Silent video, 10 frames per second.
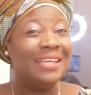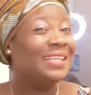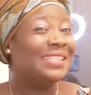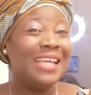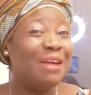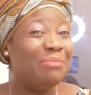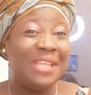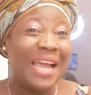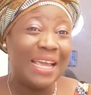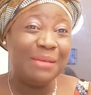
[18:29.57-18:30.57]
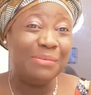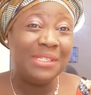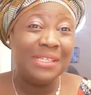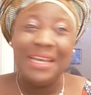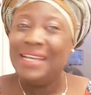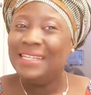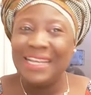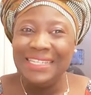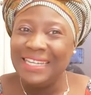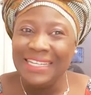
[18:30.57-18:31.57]
sometimes the
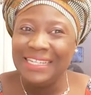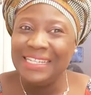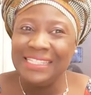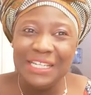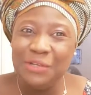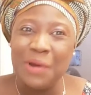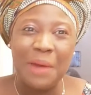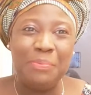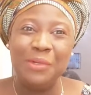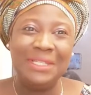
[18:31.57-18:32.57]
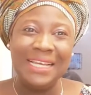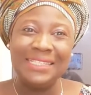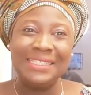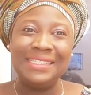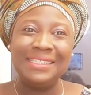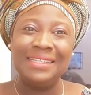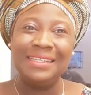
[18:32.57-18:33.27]
dignity you are protecting,